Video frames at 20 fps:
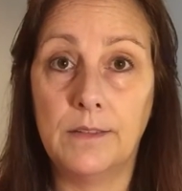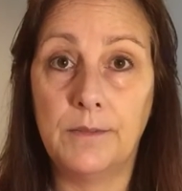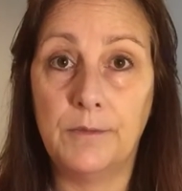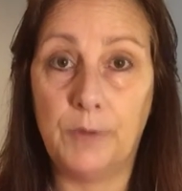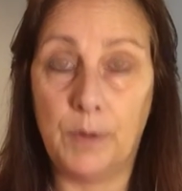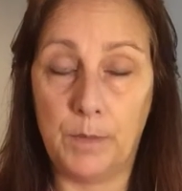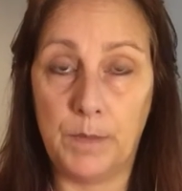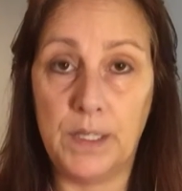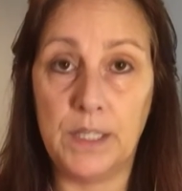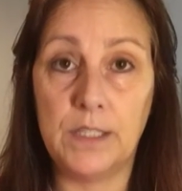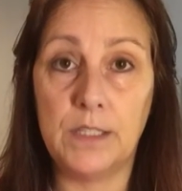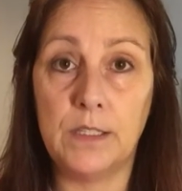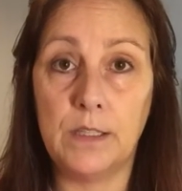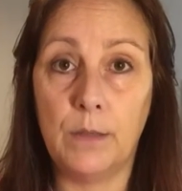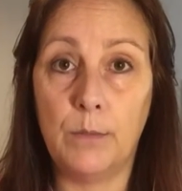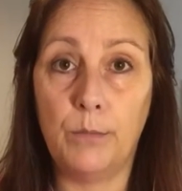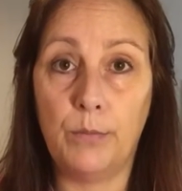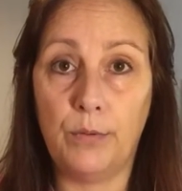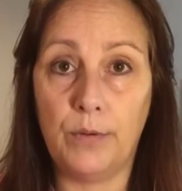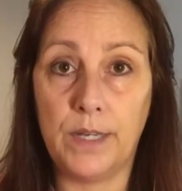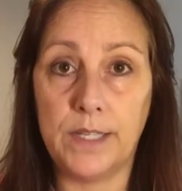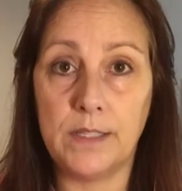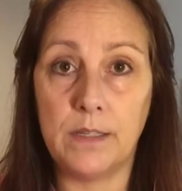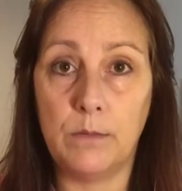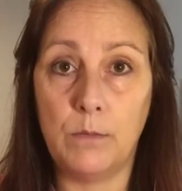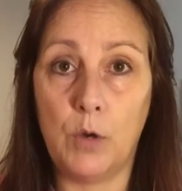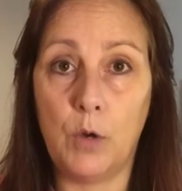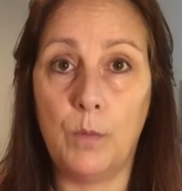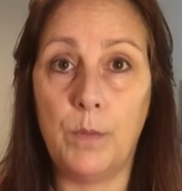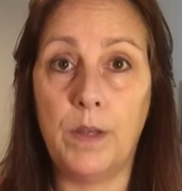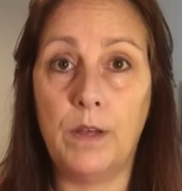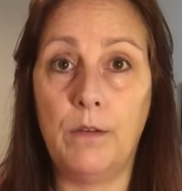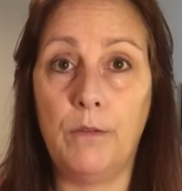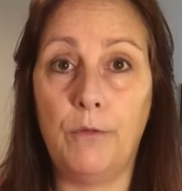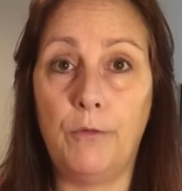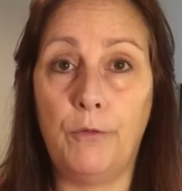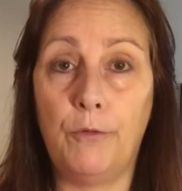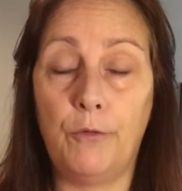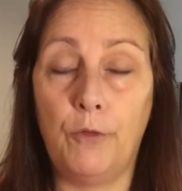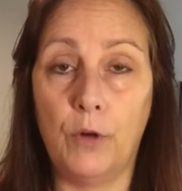From this present moment
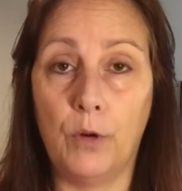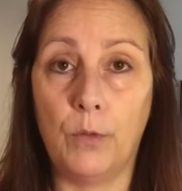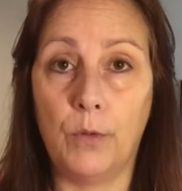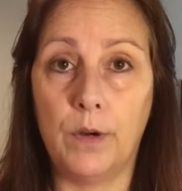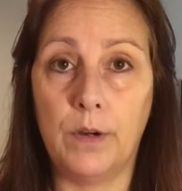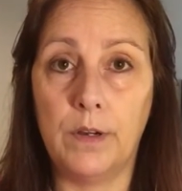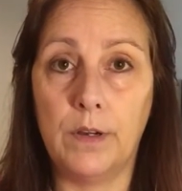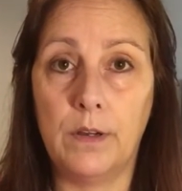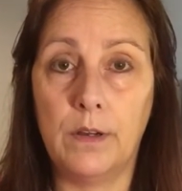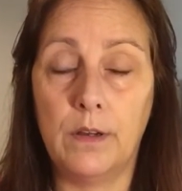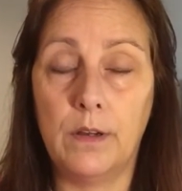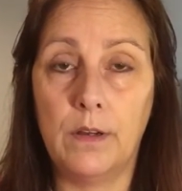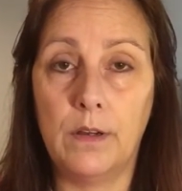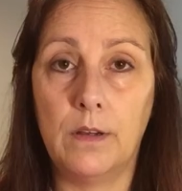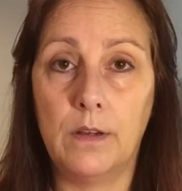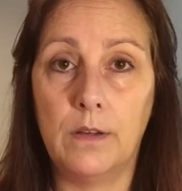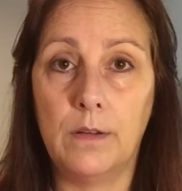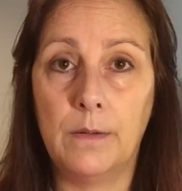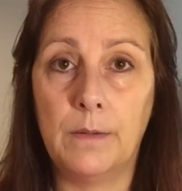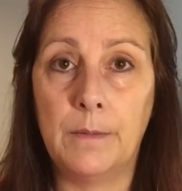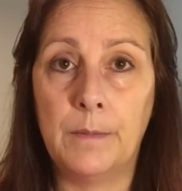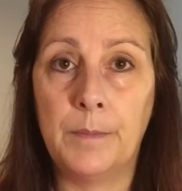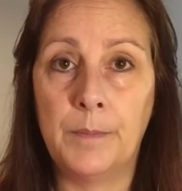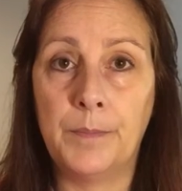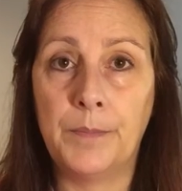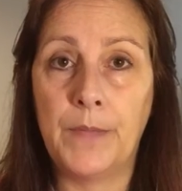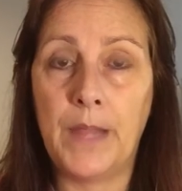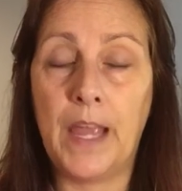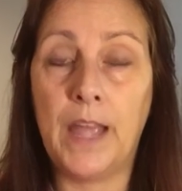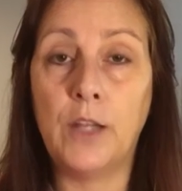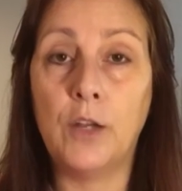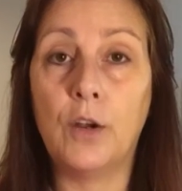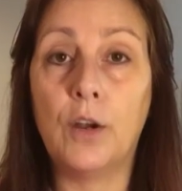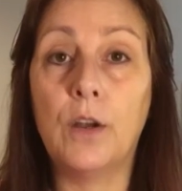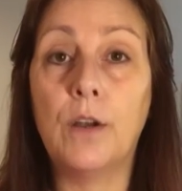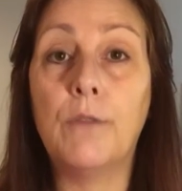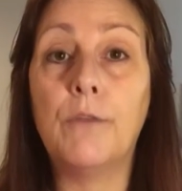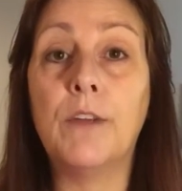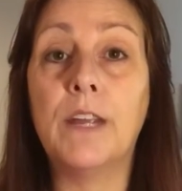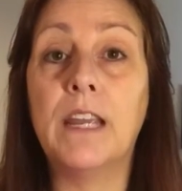forward. And you're going
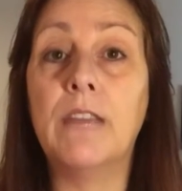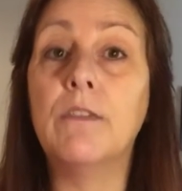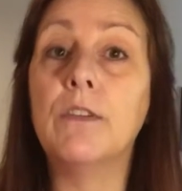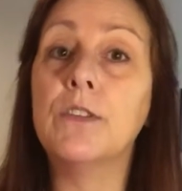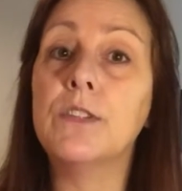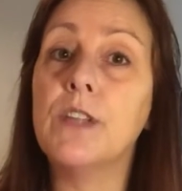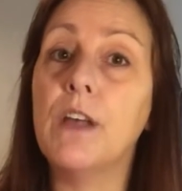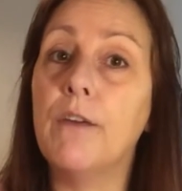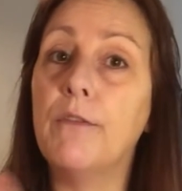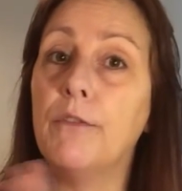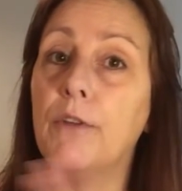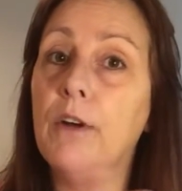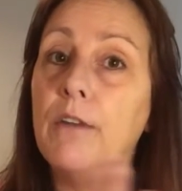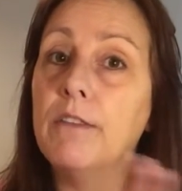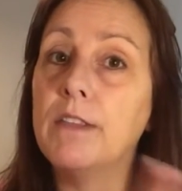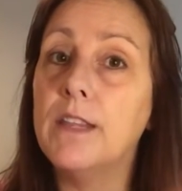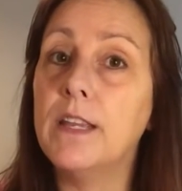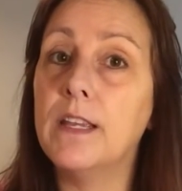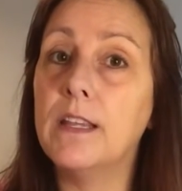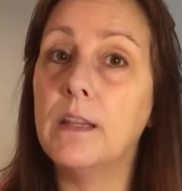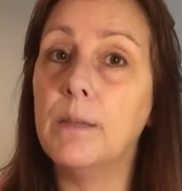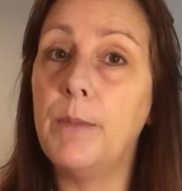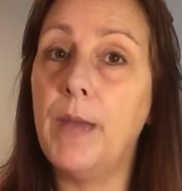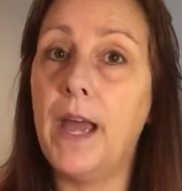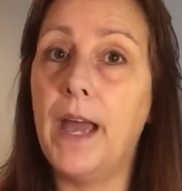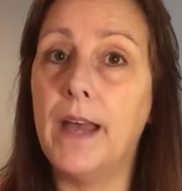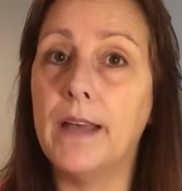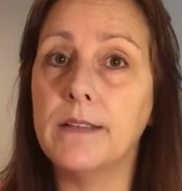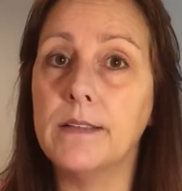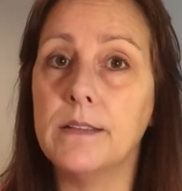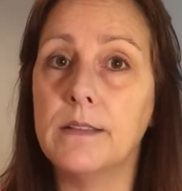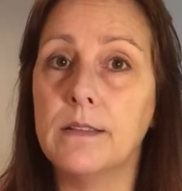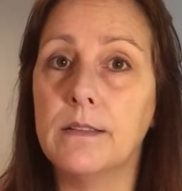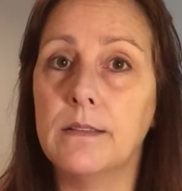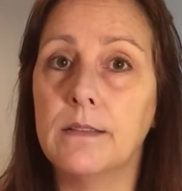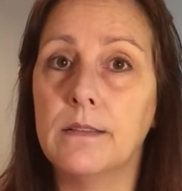to forgive yourself for everything in the past.